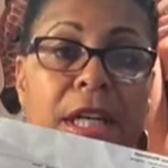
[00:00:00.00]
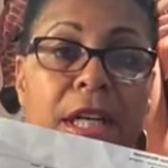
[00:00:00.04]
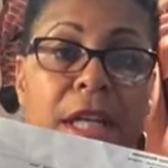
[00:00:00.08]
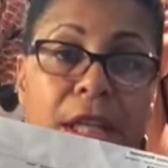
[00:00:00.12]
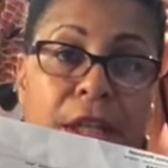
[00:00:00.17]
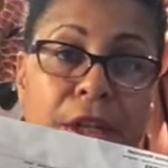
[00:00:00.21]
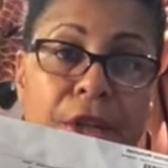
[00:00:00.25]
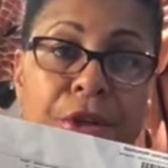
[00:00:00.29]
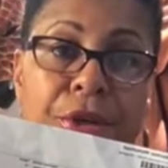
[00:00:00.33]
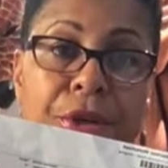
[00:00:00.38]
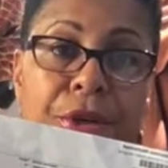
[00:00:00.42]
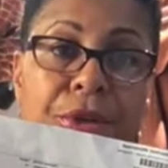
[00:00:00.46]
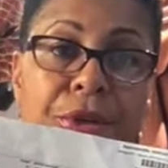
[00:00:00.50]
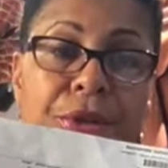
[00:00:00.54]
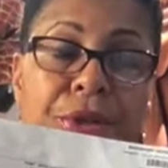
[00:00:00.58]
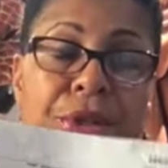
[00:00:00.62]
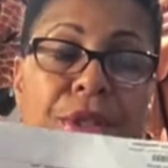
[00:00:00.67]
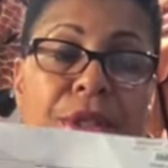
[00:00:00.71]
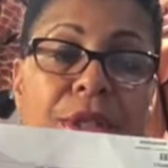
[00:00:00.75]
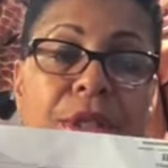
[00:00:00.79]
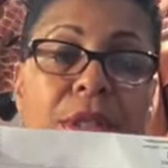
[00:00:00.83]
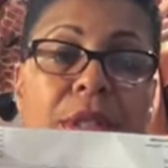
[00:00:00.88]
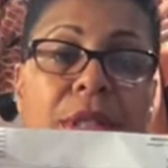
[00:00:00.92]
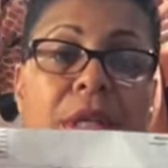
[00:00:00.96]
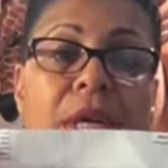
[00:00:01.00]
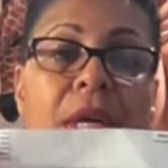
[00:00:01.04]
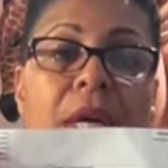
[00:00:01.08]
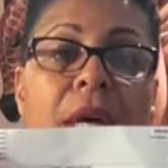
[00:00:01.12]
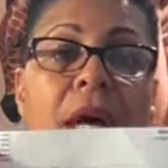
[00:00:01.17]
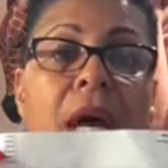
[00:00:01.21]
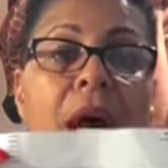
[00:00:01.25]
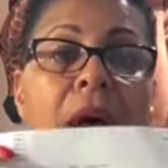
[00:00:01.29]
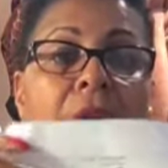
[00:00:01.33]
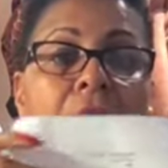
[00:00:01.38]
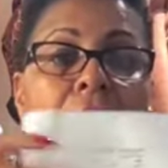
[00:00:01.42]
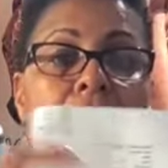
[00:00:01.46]
colors
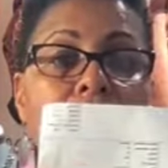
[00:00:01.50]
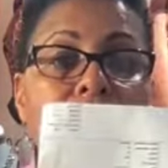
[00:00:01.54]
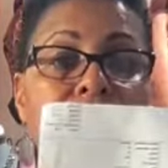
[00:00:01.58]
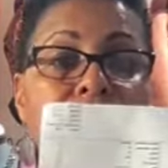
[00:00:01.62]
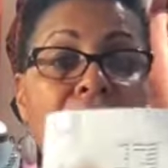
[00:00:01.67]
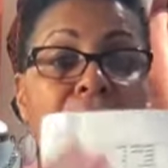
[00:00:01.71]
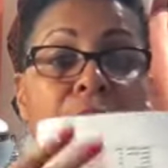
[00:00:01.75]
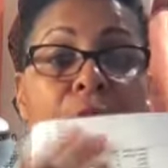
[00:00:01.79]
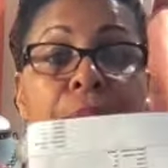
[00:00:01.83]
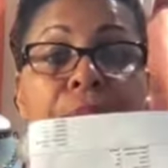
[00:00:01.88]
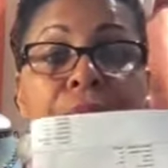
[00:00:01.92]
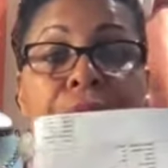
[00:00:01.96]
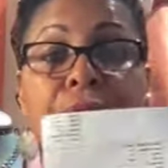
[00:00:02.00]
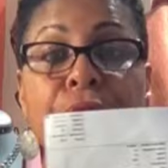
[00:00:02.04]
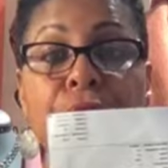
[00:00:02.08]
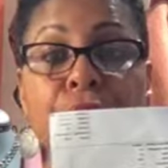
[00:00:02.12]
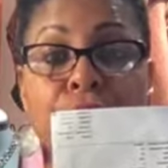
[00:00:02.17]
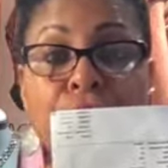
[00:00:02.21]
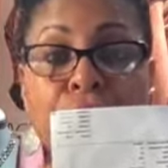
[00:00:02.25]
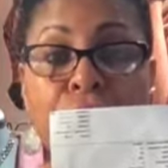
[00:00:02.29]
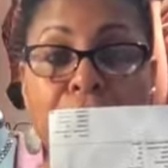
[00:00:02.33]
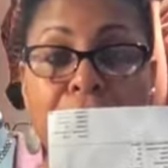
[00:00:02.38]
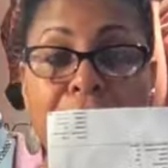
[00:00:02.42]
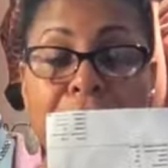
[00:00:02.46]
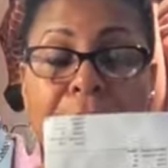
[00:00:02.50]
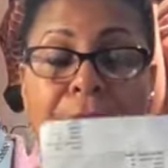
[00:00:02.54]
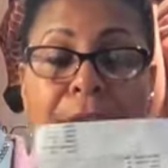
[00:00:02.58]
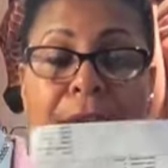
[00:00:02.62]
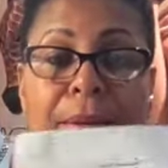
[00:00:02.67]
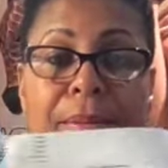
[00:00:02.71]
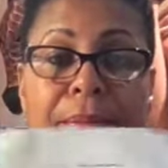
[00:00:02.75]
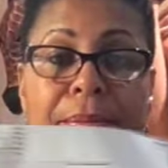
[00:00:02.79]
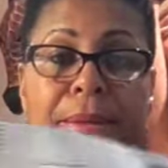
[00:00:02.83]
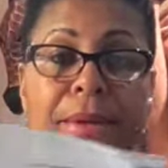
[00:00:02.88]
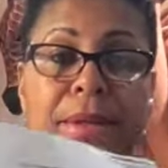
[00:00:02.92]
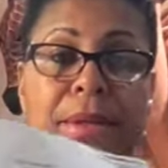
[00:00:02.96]
um, that are
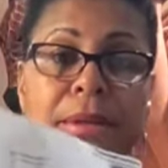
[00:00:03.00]
programmed